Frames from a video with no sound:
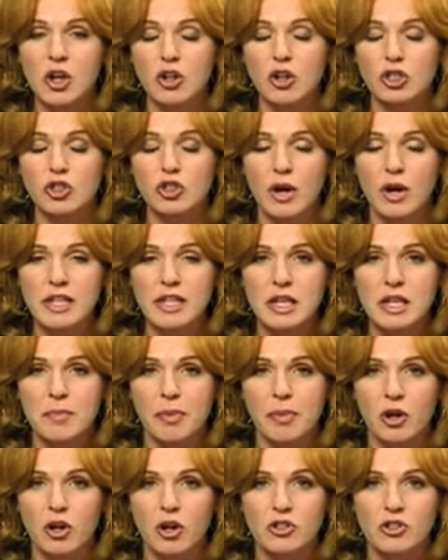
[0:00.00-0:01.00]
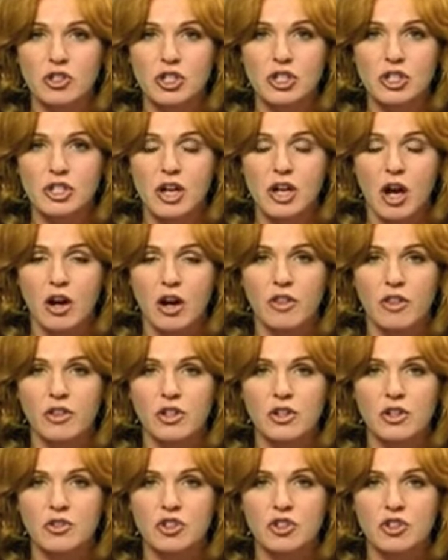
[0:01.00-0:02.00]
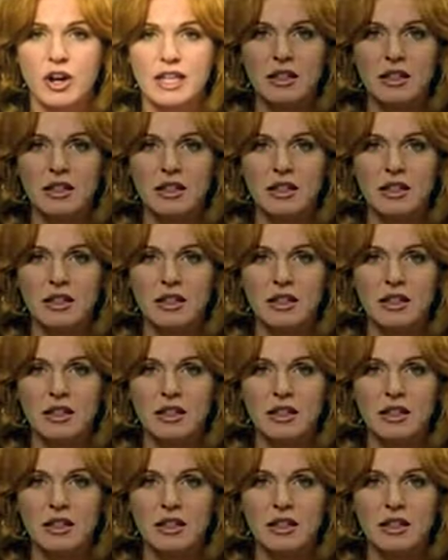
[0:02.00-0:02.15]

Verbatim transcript: Let's go to Tracy Burns, she's got all the